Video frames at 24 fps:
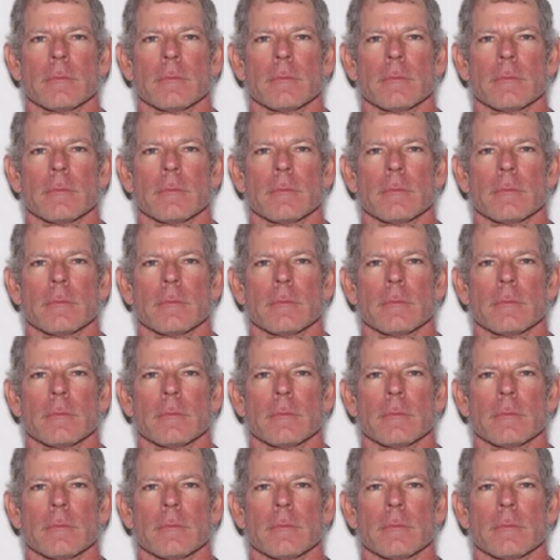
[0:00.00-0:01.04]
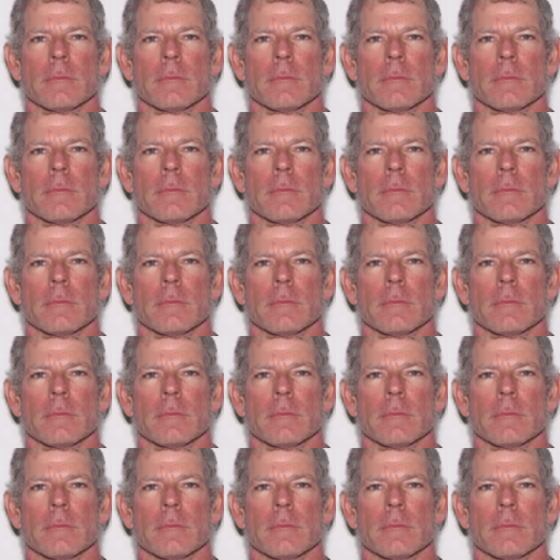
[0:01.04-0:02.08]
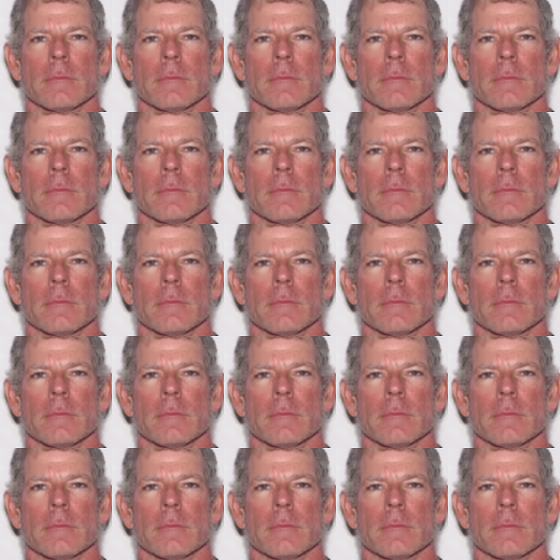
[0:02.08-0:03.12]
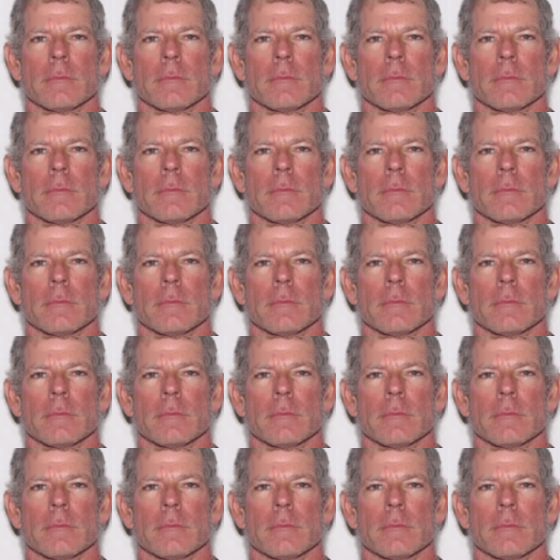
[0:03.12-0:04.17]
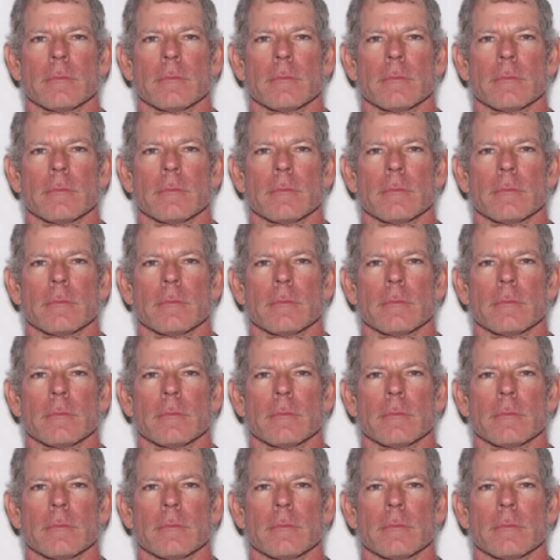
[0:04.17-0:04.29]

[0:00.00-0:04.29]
This is a still picture; no speech is visible.